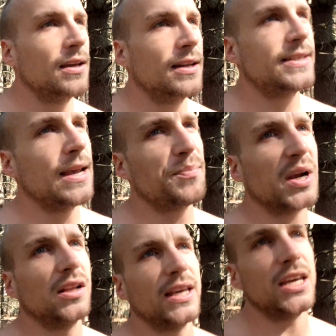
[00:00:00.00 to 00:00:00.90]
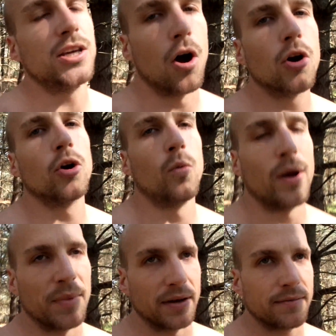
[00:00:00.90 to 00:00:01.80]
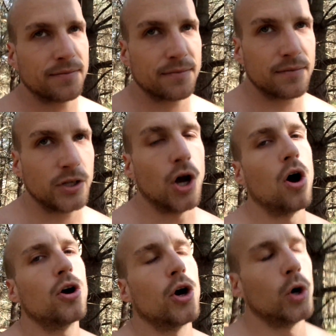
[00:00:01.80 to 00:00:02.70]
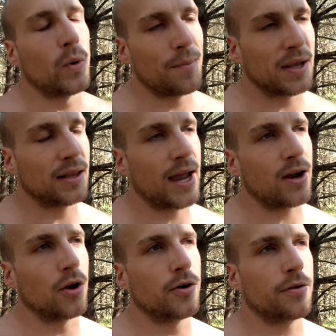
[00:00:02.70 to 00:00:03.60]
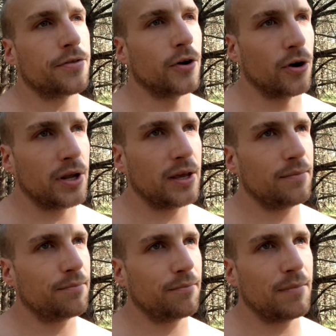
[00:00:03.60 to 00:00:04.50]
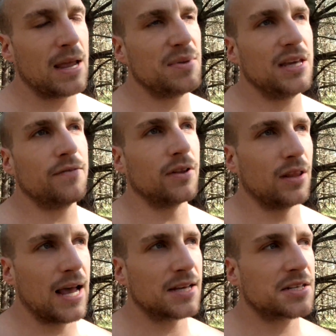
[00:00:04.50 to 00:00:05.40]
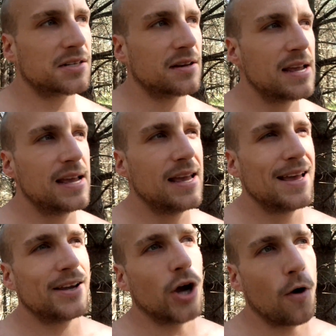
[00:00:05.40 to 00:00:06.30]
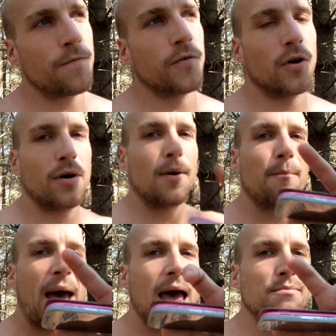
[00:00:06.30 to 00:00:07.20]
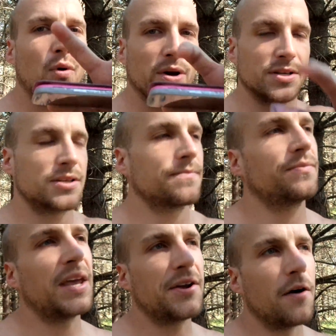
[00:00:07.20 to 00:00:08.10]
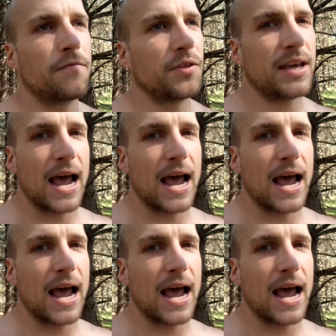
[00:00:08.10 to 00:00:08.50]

typically younger women like under 30, maybe even less, go for bad boys. They go for the